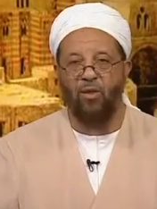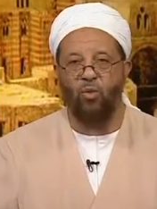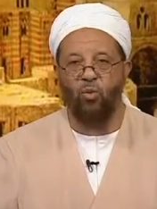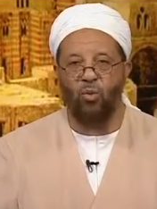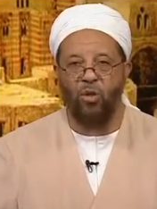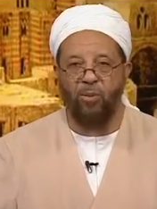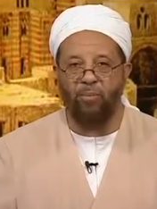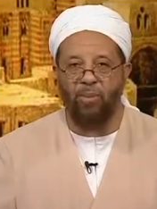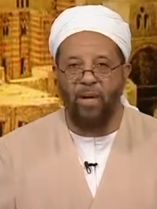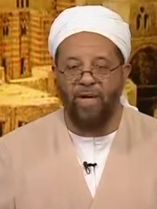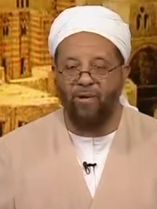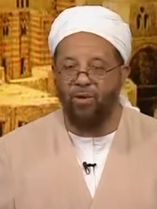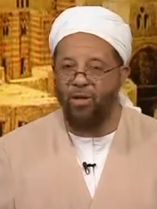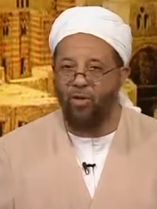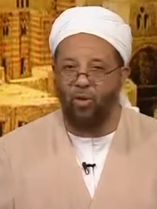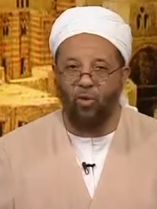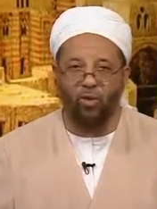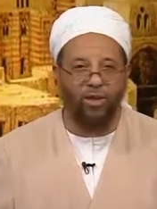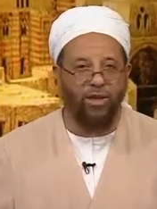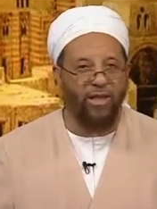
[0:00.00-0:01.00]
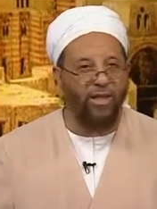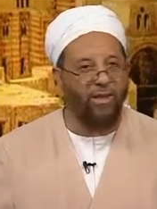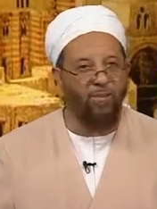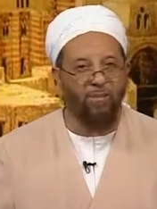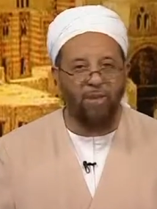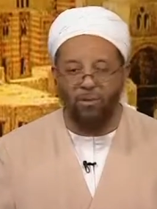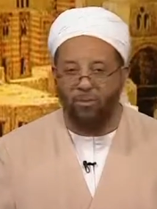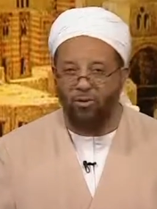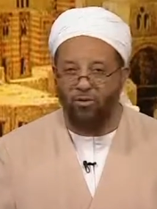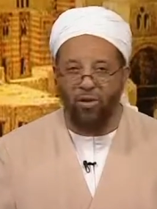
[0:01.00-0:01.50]
whereby not only he
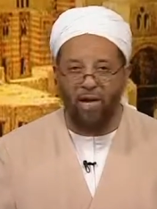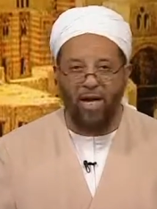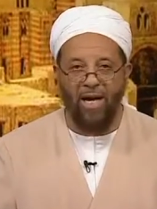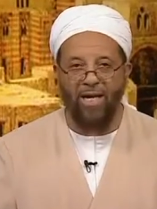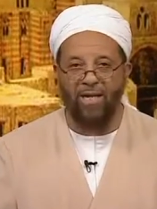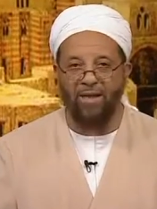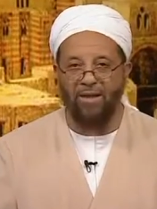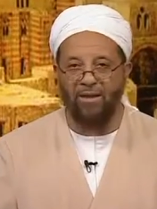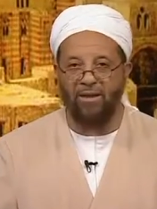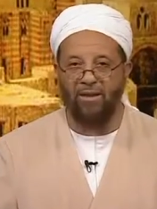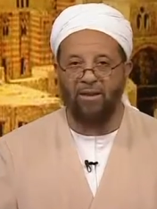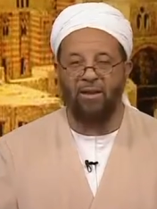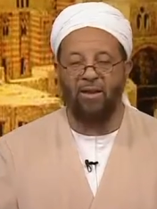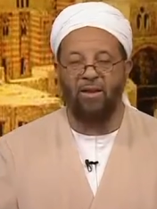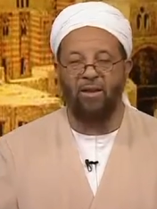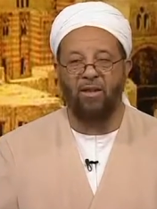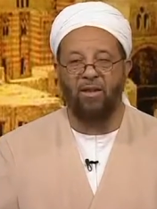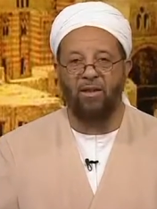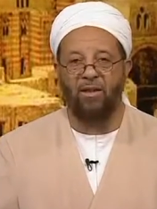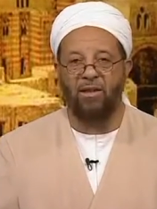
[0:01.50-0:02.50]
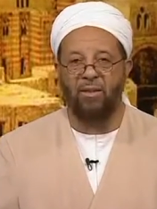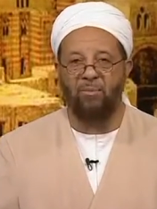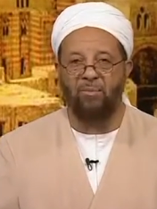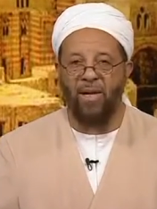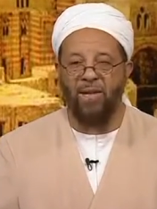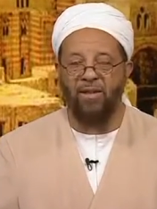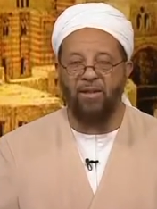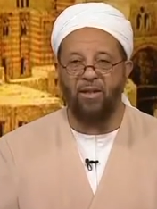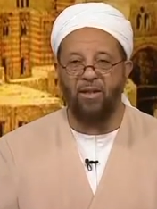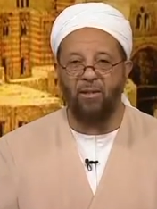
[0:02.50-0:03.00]
memorized the
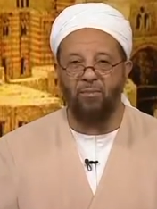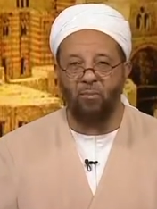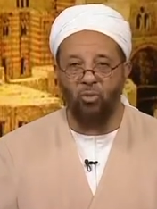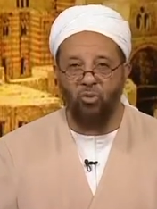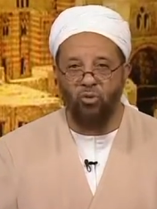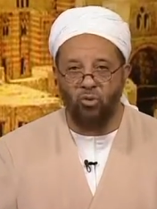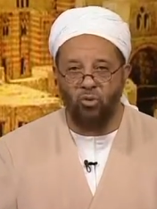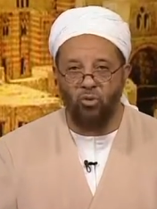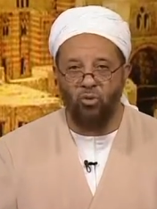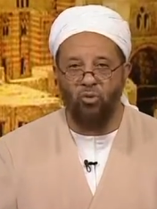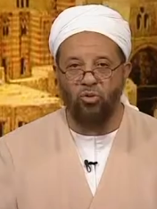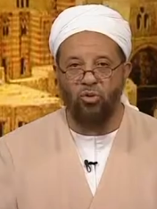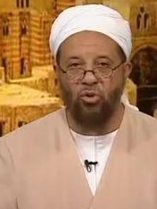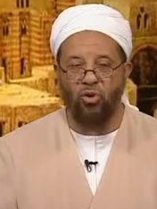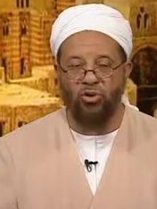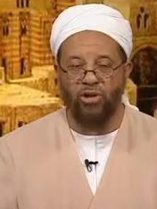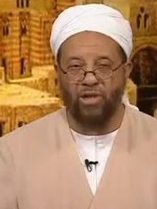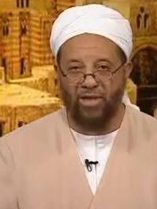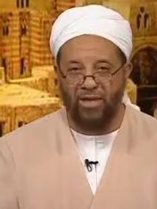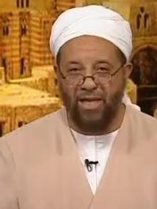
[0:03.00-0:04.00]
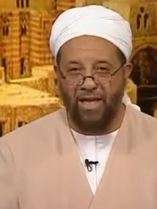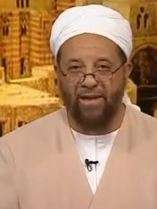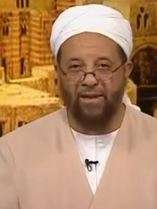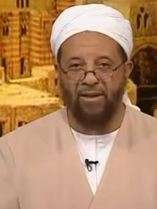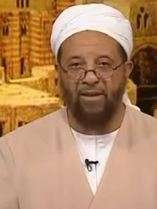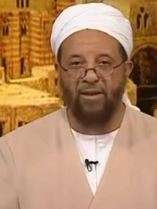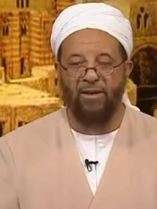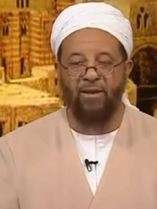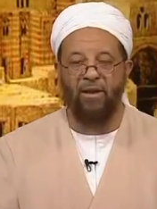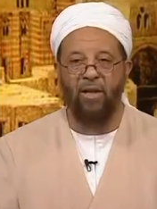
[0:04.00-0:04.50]
basic mutun or the
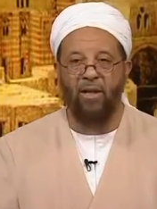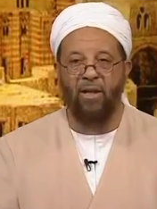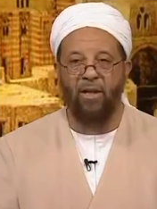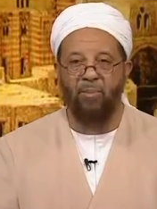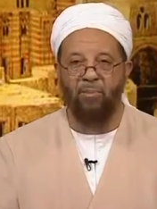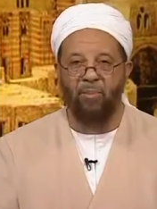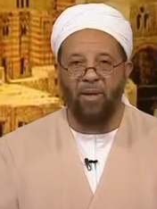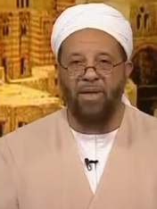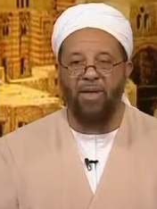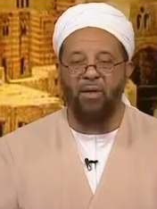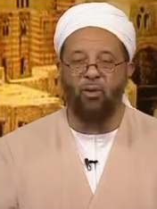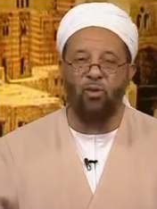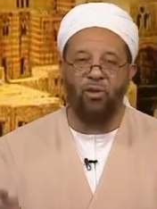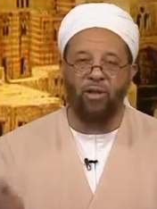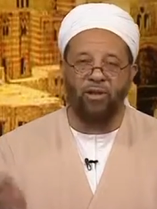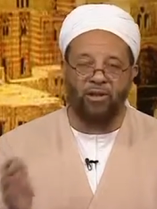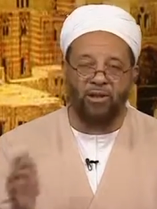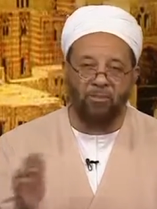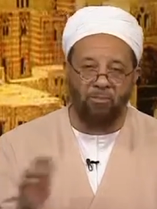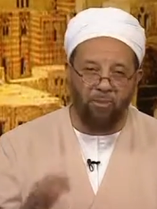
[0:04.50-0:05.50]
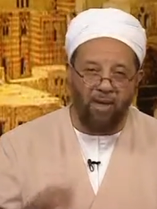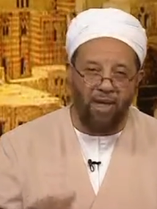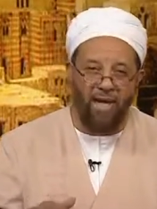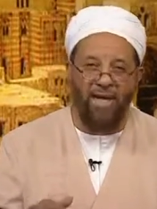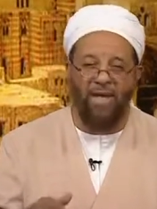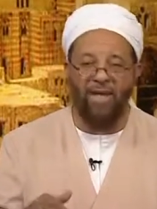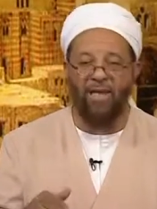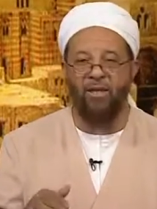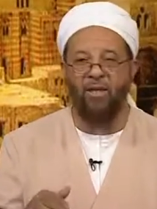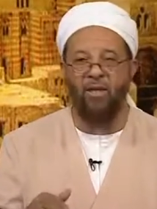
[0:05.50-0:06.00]
texts, but he could
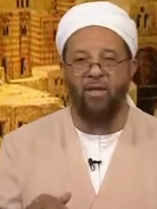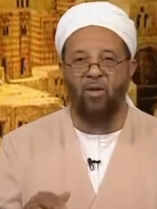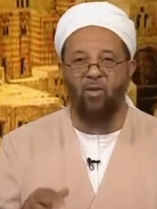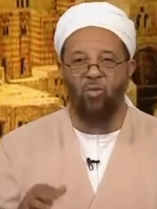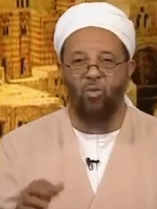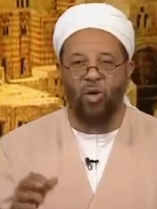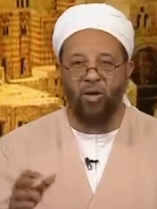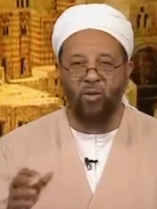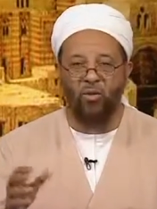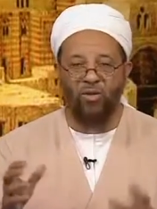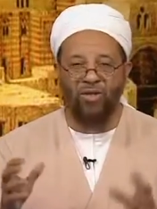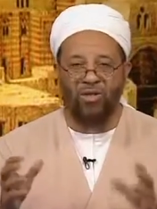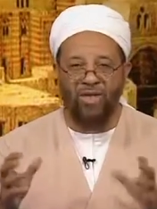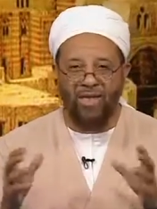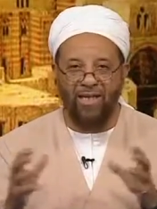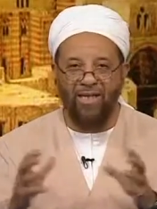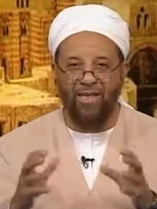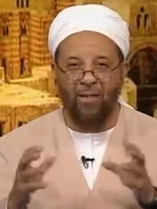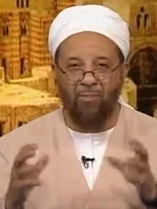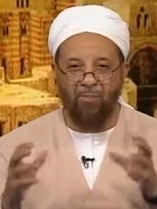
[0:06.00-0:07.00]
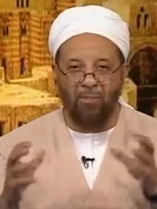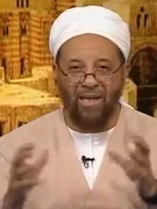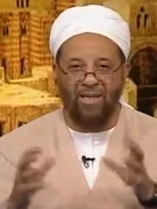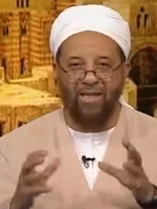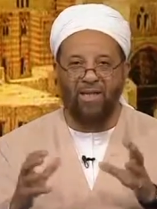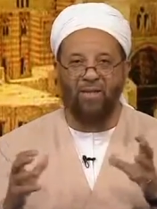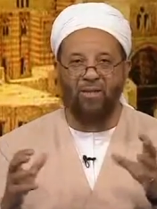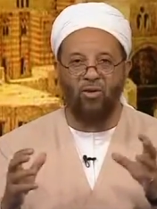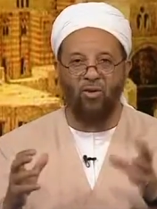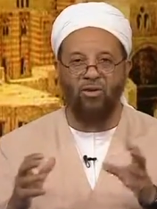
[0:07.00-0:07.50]
explain what was in the
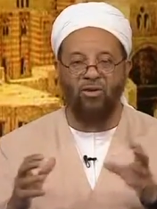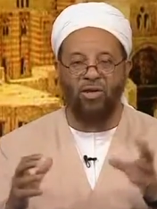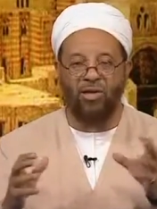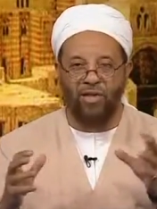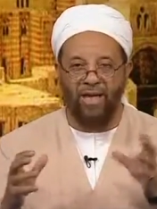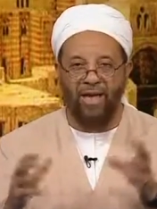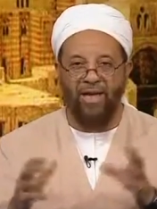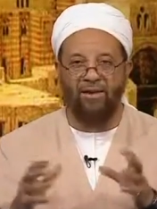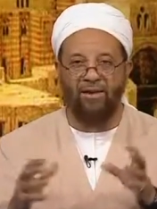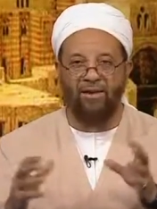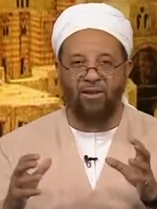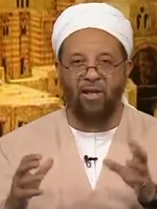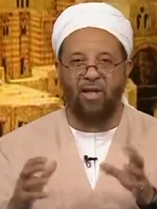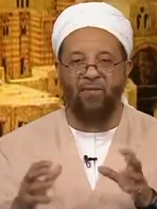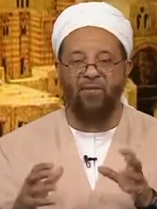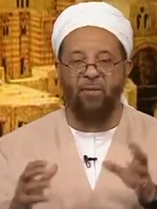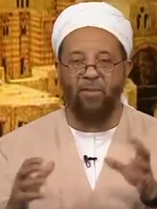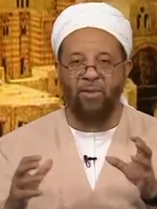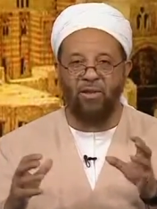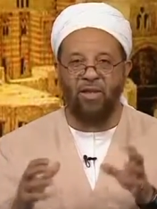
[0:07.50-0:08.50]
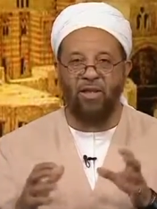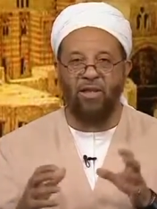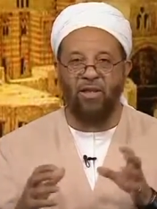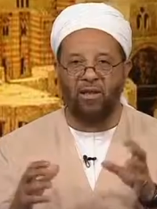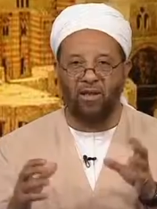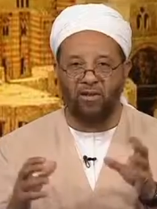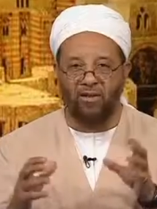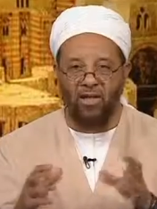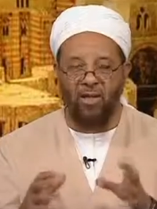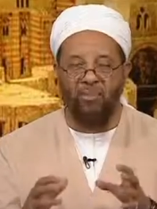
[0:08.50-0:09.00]
metin or the text of a
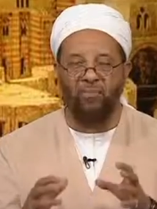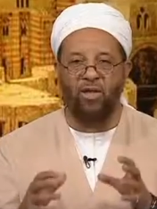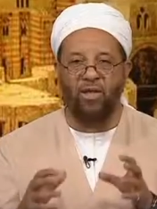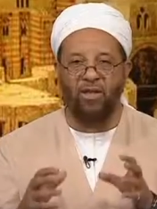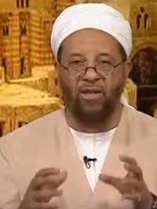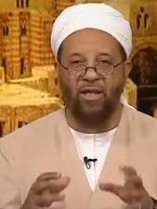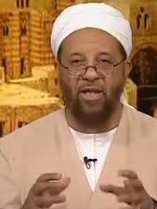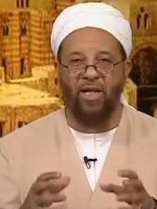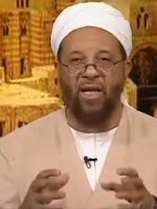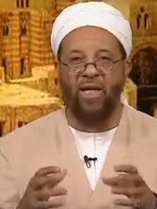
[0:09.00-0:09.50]
particular subject,